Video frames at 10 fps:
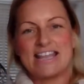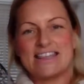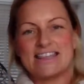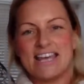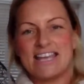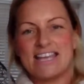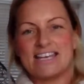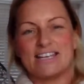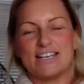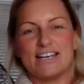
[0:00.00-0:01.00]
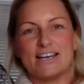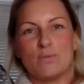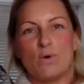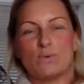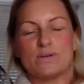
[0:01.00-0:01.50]
And then
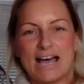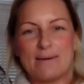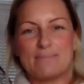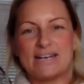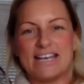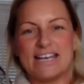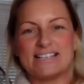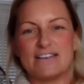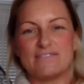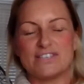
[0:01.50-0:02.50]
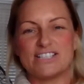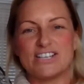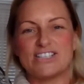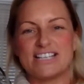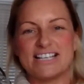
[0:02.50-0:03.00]
what would happen is if
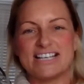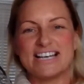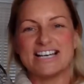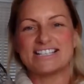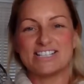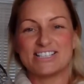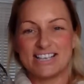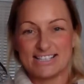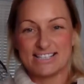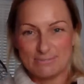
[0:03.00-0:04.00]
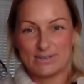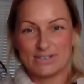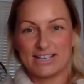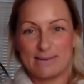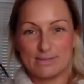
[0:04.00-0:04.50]
suddenly, let's just say
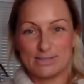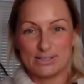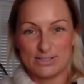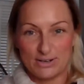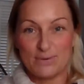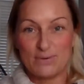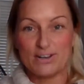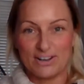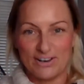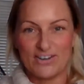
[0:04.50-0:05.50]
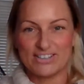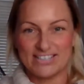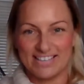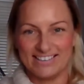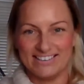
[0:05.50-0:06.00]
someone came and stole your
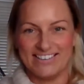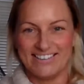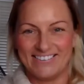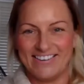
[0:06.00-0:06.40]
cocktail,